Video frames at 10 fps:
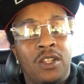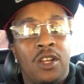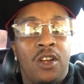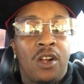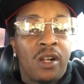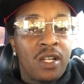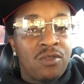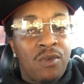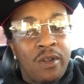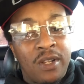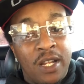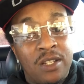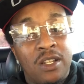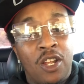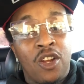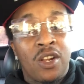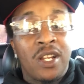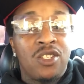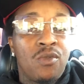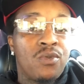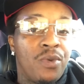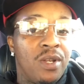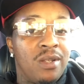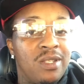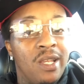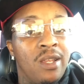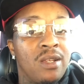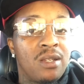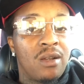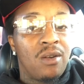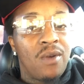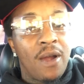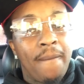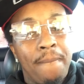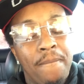The girl that you was with 10 years ago, right?